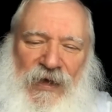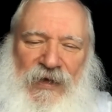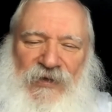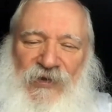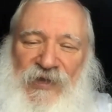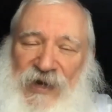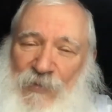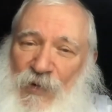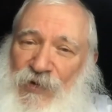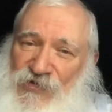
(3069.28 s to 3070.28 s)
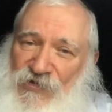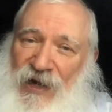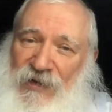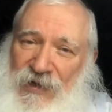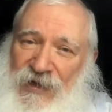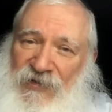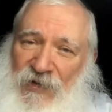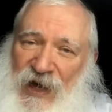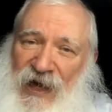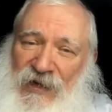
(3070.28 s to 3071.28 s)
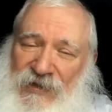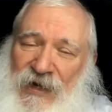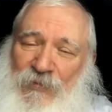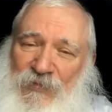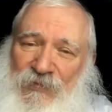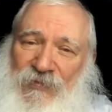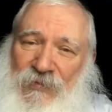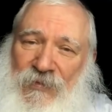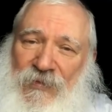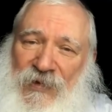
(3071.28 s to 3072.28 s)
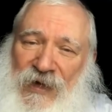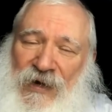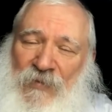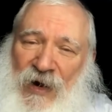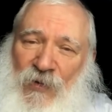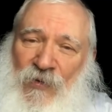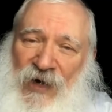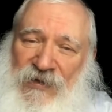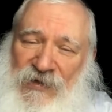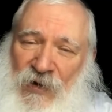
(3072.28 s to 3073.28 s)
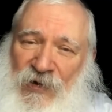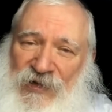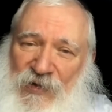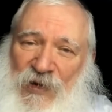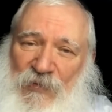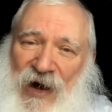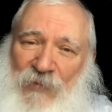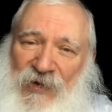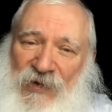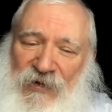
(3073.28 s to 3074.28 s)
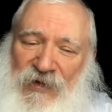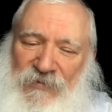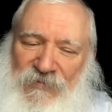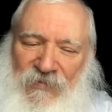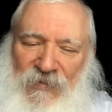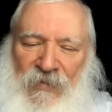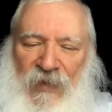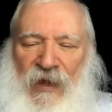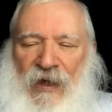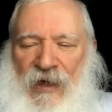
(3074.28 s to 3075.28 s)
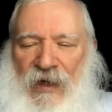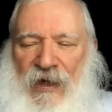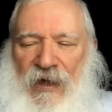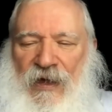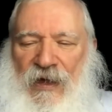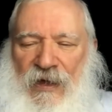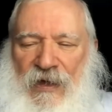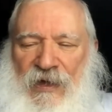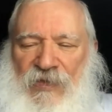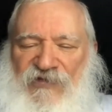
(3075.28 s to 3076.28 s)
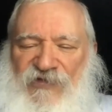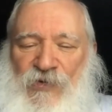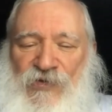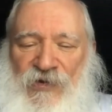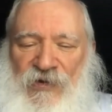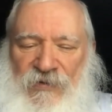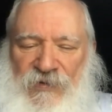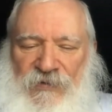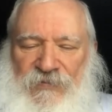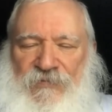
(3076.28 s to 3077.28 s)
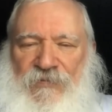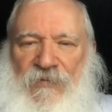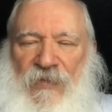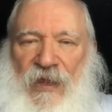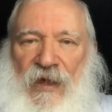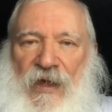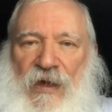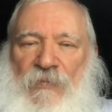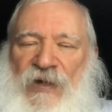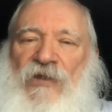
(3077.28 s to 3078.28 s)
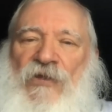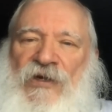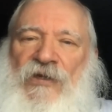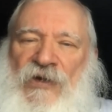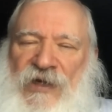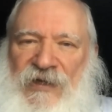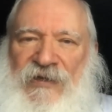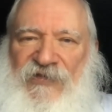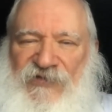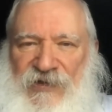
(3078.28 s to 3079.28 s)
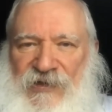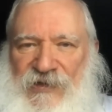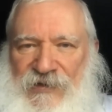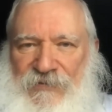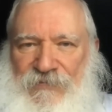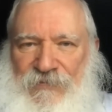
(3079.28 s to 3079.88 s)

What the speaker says: So the Rebbe was trying to give him a heads up about what's going to be popular in the future. But look at the difference.